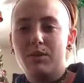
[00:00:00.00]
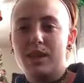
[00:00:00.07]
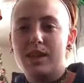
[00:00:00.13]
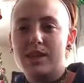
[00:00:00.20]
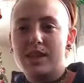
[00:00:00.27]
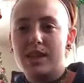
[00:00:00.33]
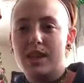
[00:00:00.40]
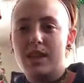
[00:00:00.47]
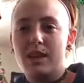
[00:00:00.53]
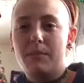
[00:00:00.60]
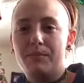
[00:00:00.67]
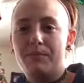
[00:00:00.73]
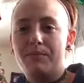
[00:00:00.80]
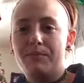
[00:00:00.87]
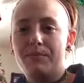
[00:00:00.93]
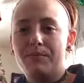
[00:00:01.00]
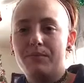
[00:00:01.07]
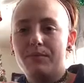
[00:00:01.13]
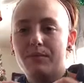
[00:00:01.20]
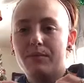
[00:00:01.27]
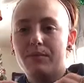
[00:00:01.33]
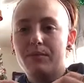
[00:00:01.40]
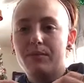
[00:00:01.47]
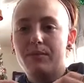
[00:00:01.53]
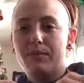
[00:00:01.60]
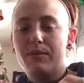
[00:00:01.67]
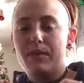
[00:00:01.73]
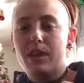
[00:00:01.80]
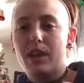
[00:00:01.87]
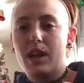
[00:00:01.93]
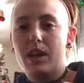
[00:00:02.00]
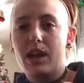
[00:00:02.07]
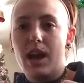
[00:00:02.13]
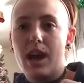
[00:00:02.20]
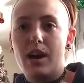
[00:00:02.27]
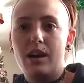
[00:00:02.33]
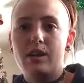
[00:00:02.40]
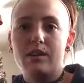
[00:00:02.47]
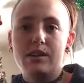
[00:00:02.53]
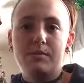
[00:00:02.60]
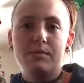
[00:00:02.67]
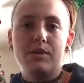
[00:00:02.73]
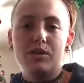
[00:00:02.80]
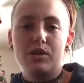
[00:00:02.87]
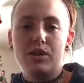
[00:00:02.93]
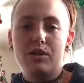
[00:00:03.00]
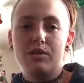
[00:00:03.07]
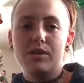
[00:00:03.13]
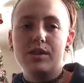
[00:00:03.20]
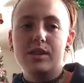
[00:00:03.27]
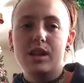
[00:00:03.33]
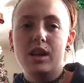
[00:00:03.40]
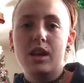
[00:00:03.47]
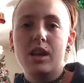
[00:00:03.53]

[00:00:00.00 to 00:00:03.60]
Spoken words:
would see at some of the shows.